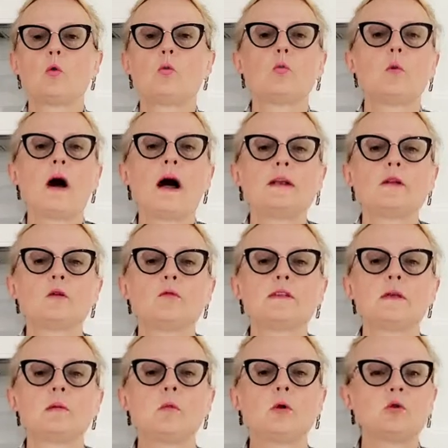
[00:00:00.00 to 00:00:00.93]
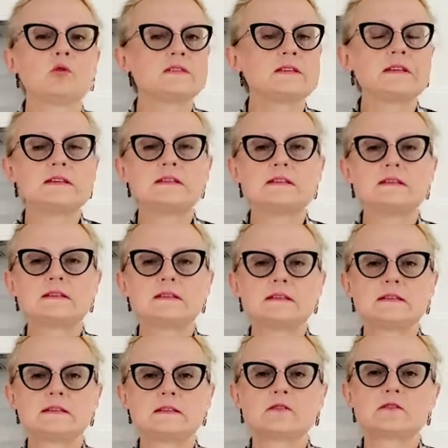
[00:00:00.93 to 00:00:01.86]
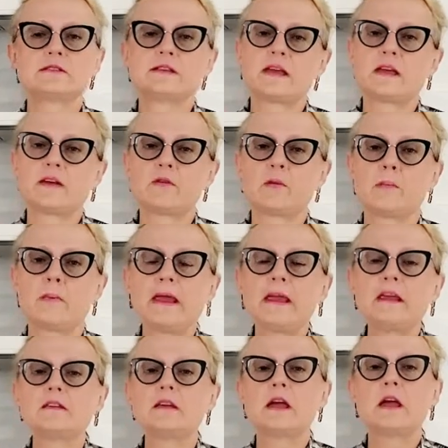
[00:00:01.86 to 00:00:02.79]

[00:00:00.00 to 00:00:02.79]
one of the most easiest desserts I ever made.